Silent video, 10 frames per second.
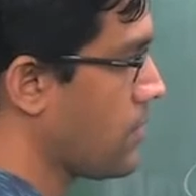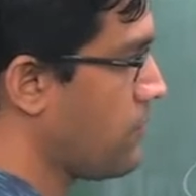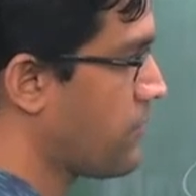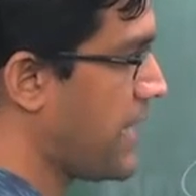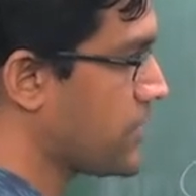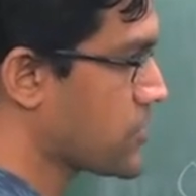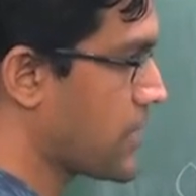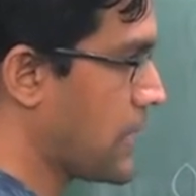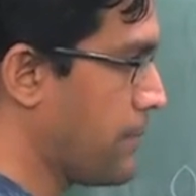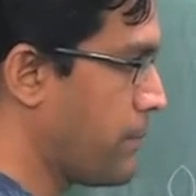If k is
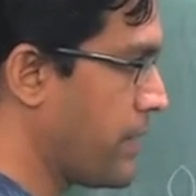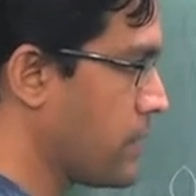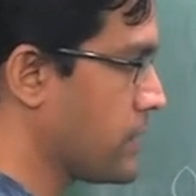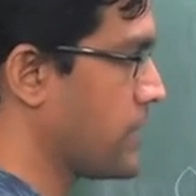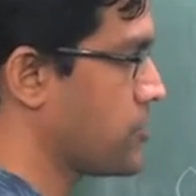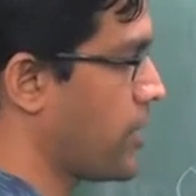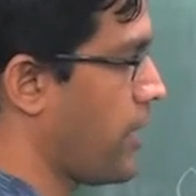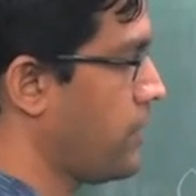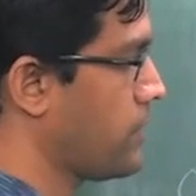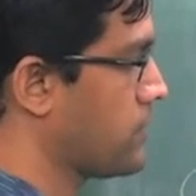strictly bigger than
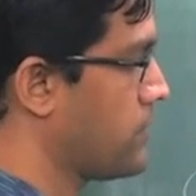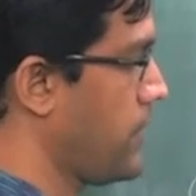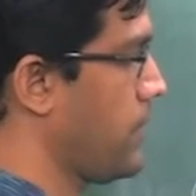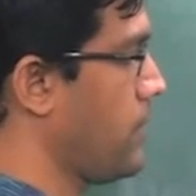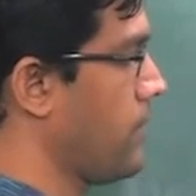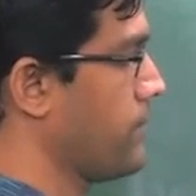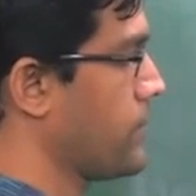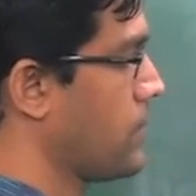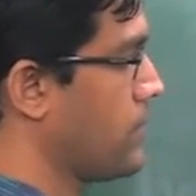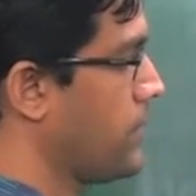j, then
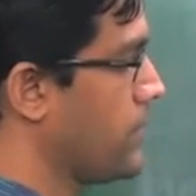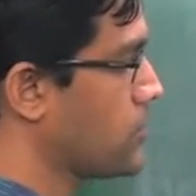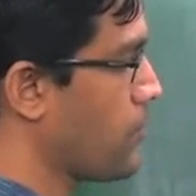here is a